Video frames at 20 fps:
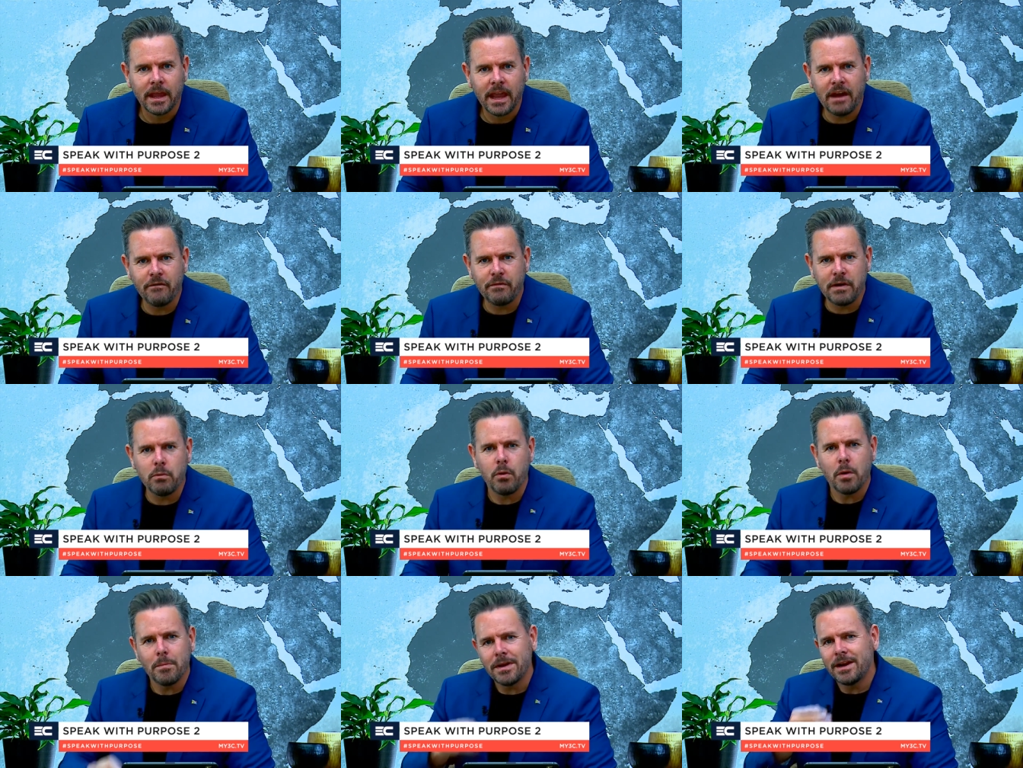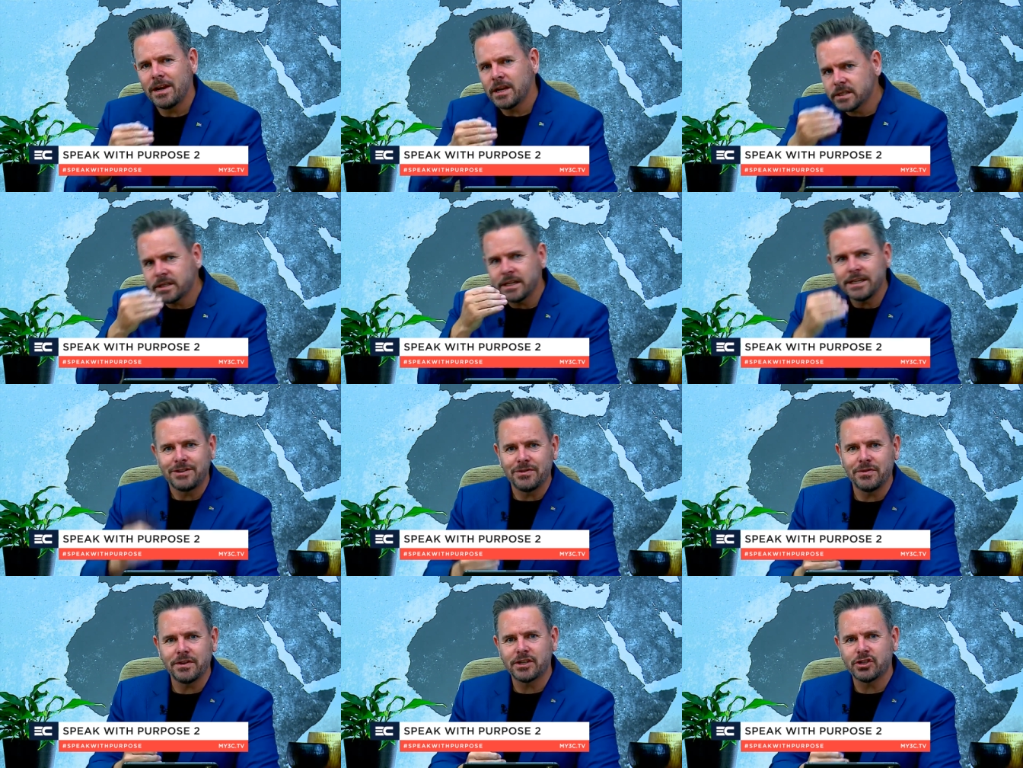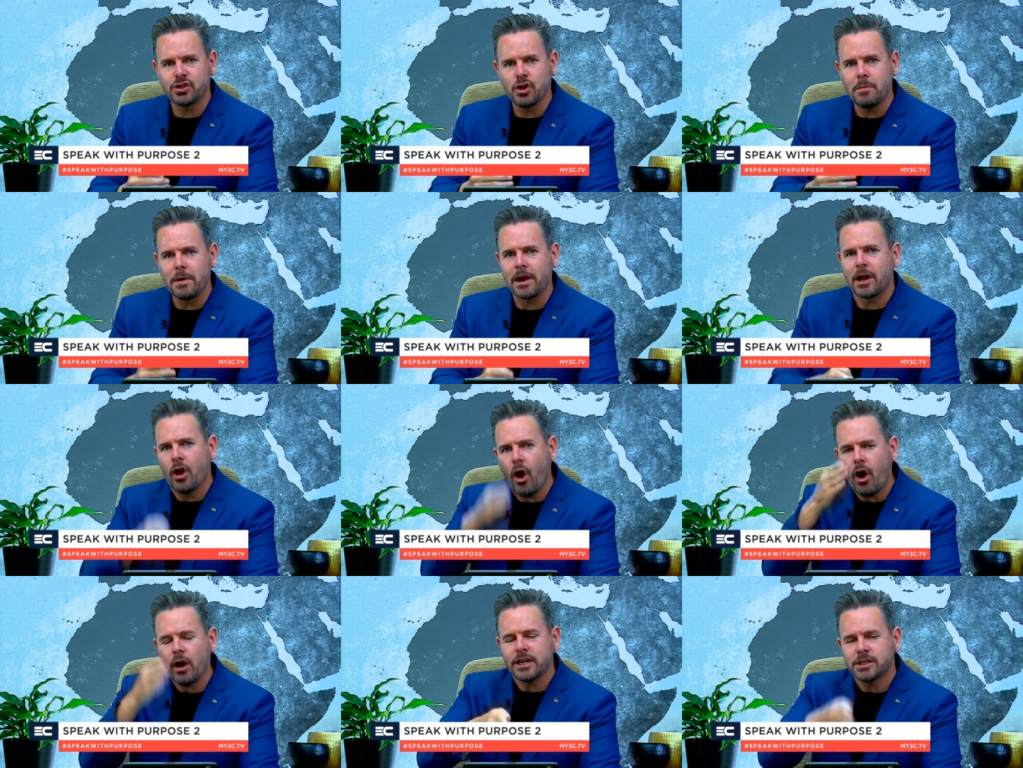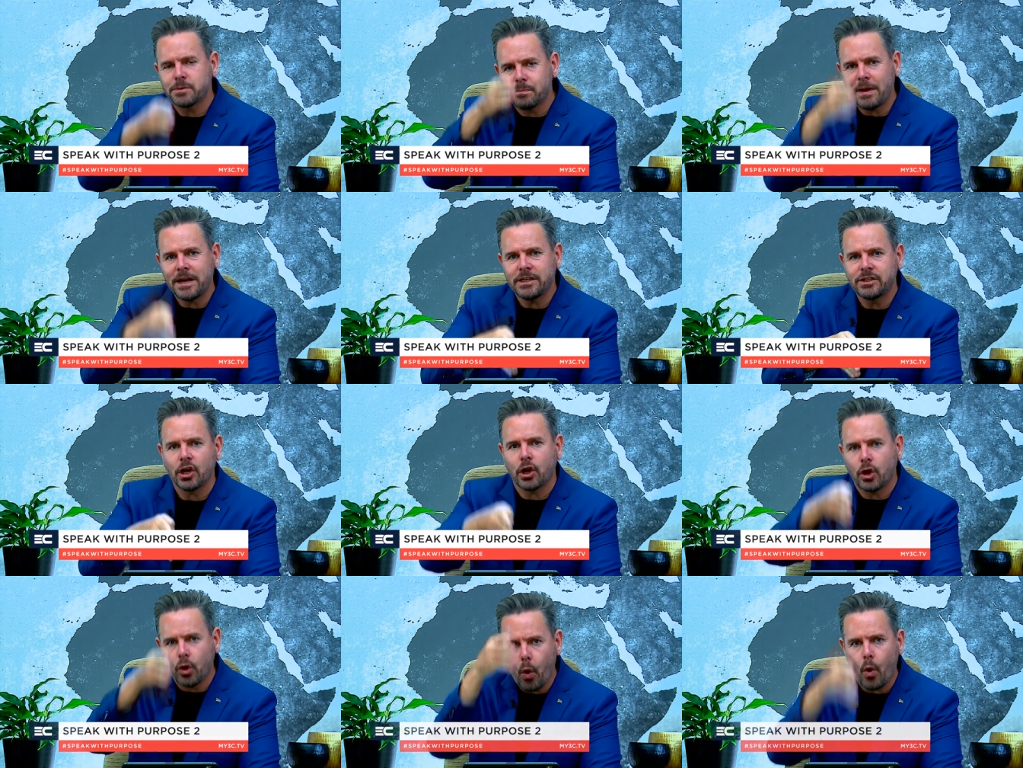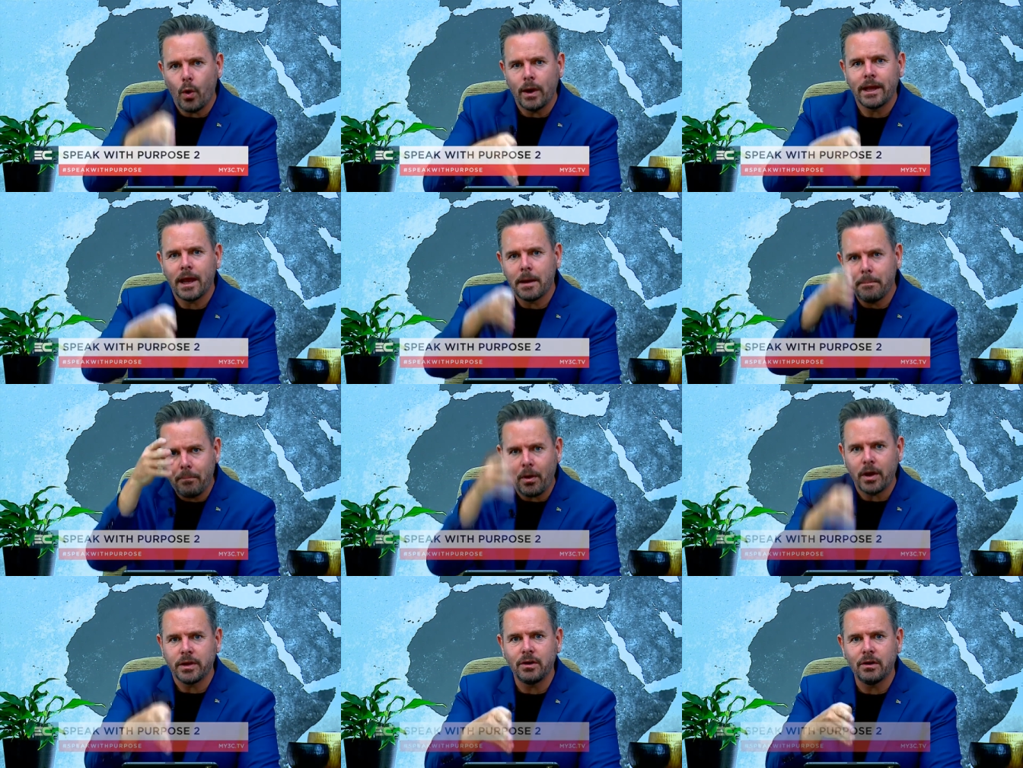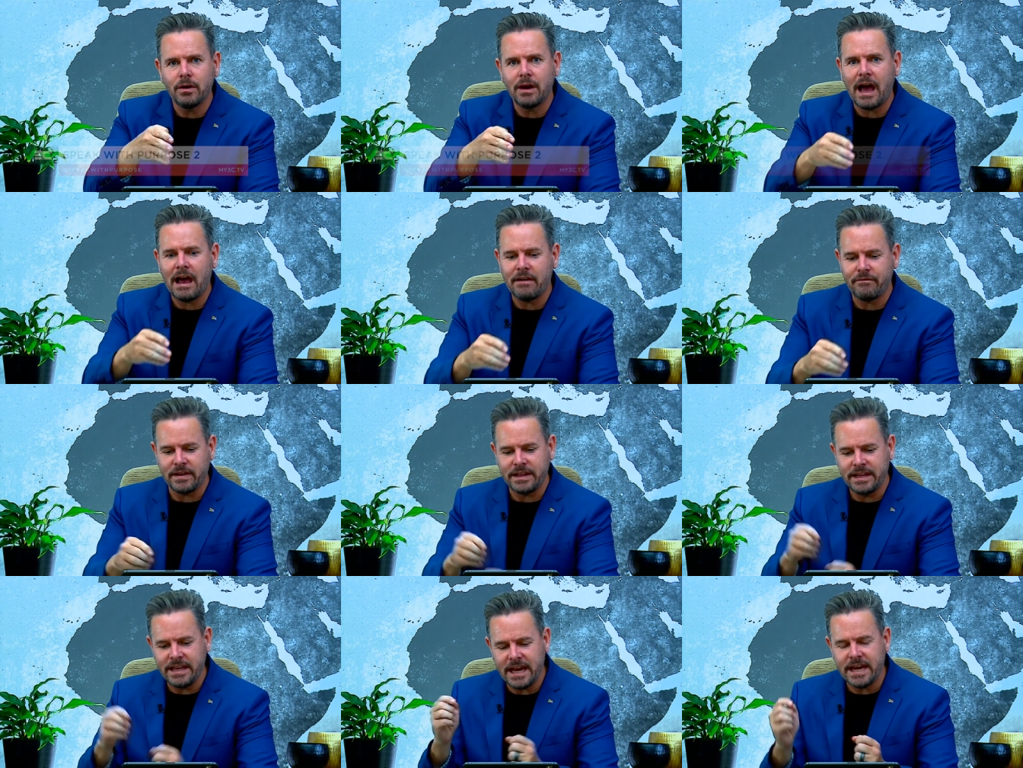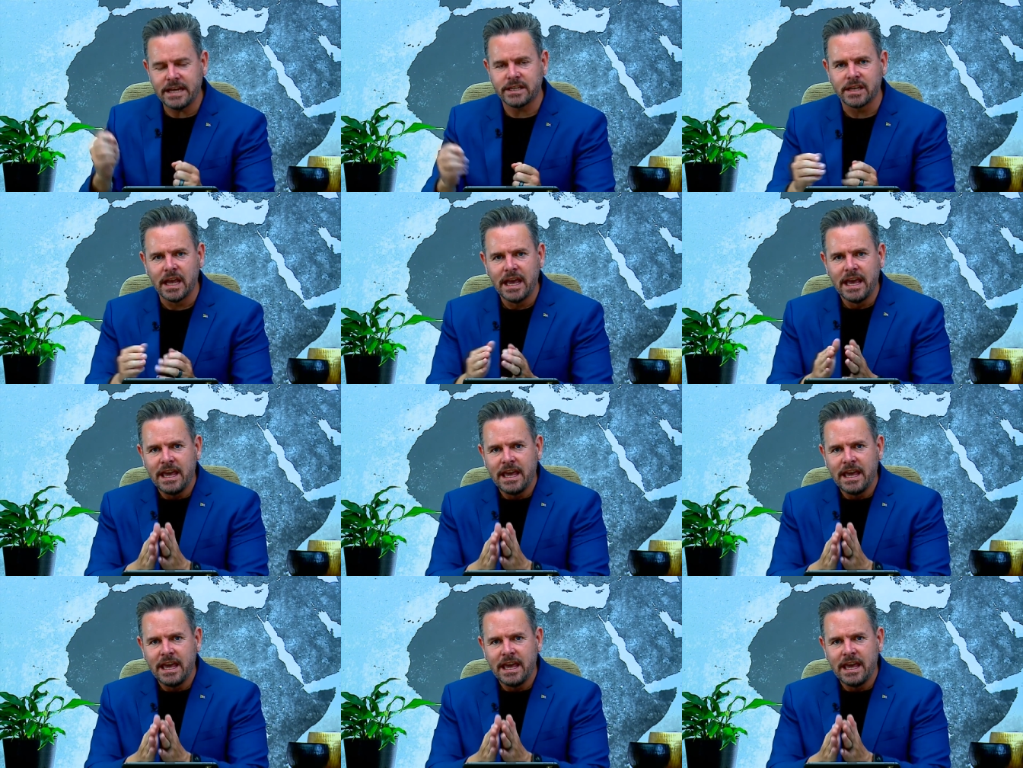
Every woman listening to the sermon, God has placed a calling upon your life. And yes,